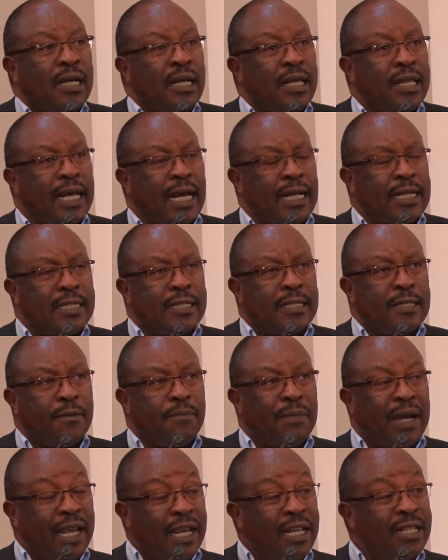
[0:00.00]
that
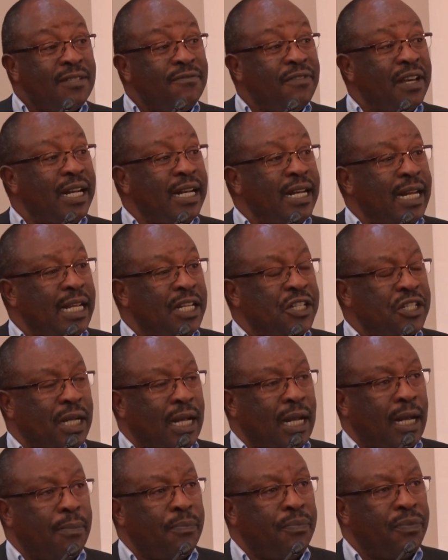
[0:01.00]
by its very
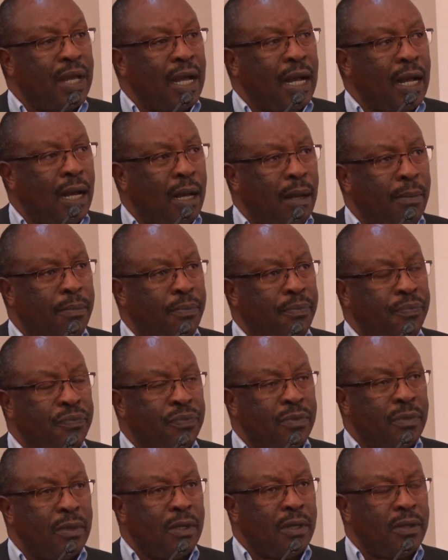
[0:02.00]
nature,
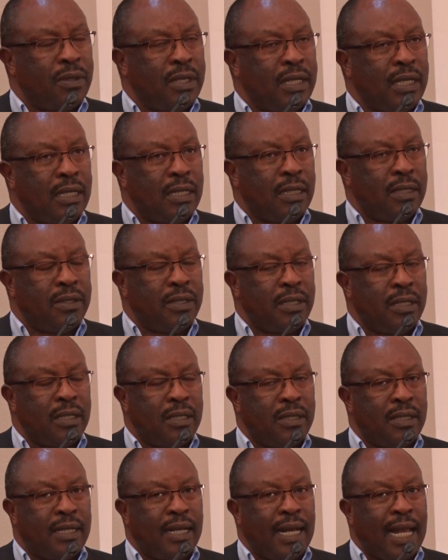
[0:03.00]

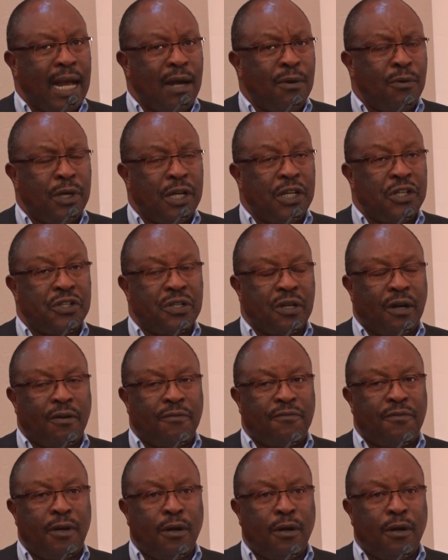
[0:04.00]
the language of